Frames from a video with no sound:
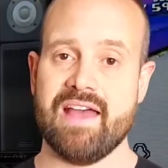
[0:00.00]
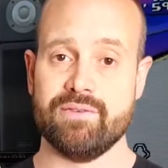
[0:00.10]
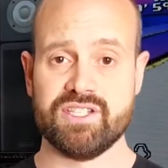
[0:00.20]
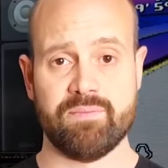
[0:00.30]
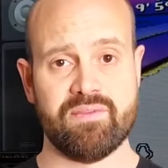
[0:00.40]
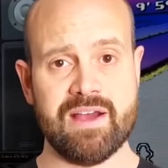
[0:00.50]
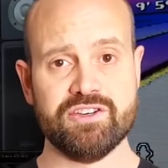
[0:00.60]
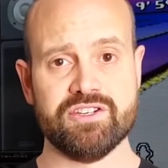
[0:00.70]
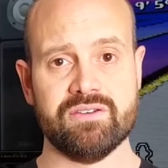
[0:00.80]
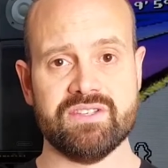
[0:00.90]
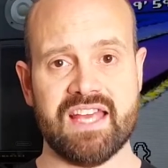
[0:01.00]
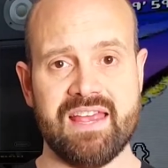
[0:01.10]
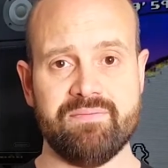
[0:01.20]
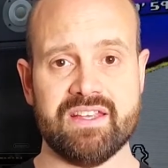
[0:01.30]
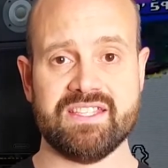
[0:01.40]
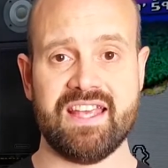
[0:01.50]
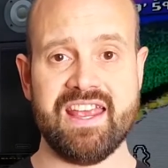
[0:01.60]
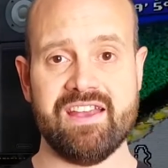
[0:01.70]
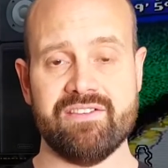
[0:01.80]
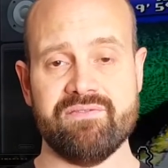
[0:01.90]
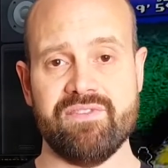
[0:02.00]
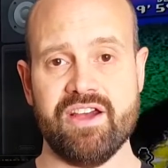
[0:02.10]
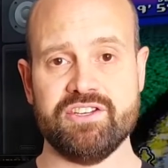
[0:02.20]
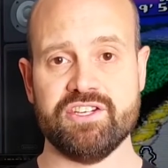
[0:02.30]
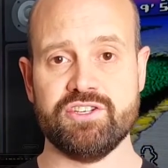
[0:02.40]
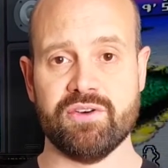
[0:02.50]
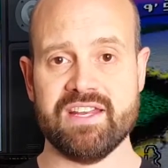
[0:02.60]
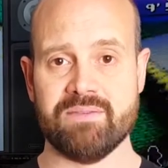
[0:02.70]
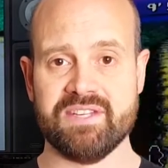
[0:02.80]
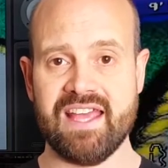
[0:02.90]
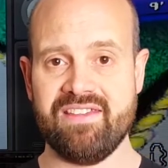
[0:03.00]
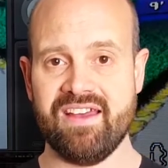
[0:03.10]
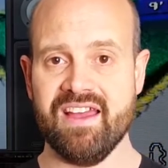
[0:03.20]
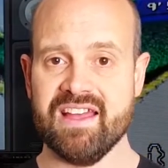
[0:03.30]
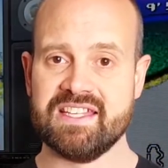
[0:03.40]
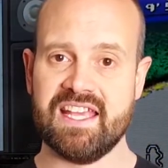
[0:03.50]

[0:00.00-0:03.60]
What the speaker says: and it was a promotional tape that Sega and Virgin joined up together to